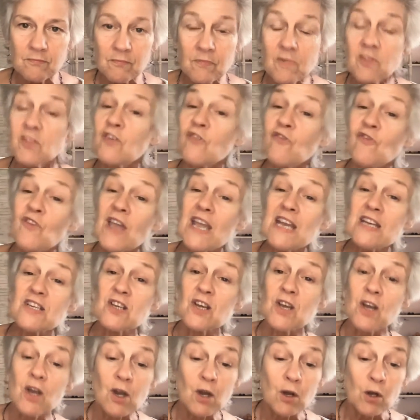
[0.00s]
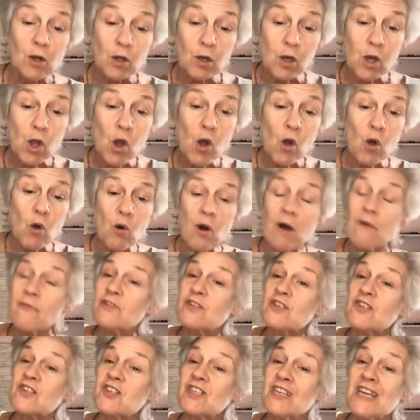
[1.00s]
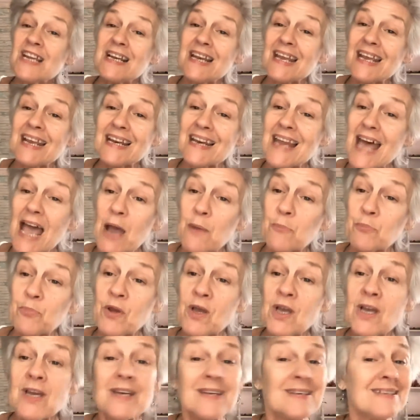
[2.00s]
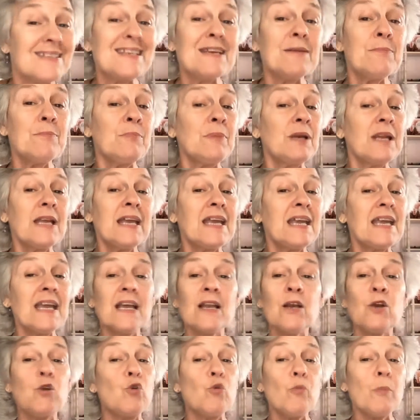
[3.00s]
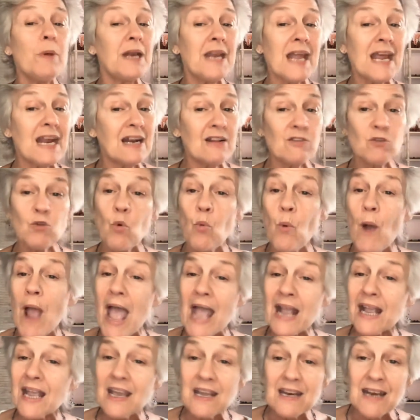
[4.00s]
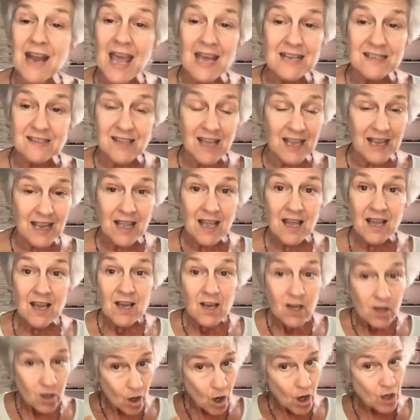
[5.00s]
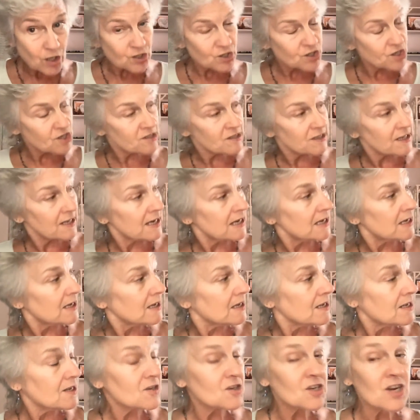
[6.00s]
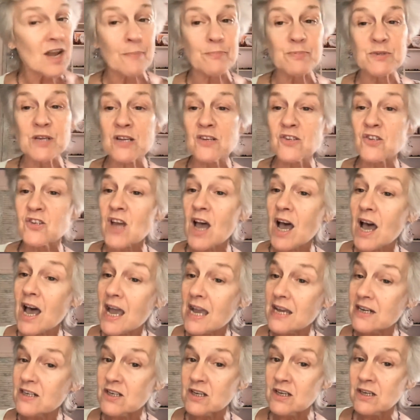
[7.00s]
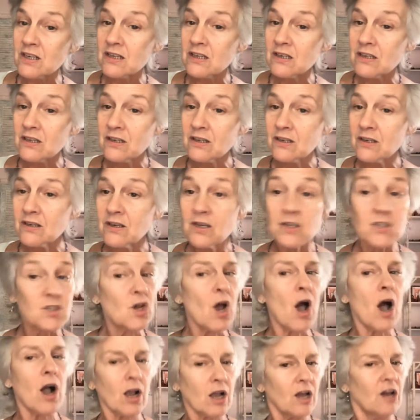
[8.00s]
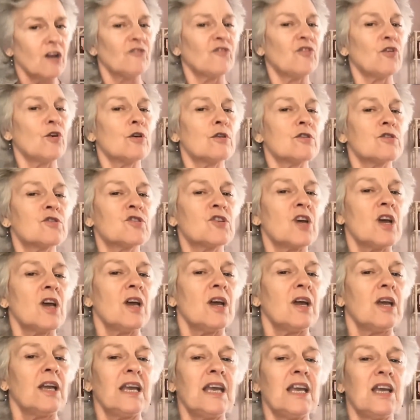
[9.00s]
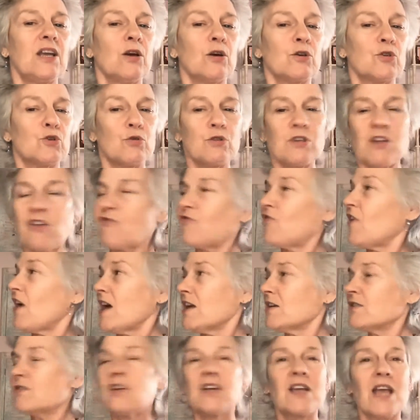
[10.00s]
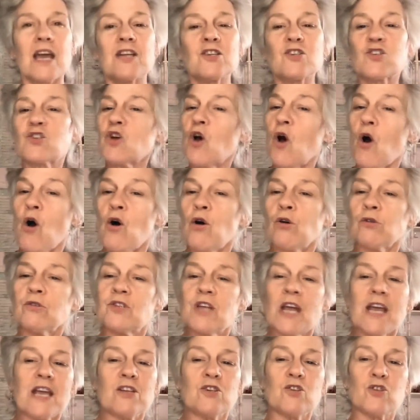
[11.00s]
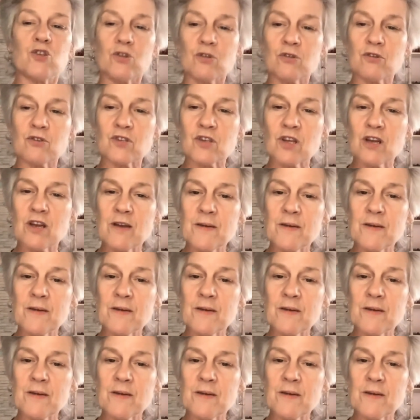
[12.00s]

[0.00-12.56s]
The faint glow of a ceiling lamp dimly illuminated the wagon as they cautiously stepped inside. Talk first, eager to defend against all dangers.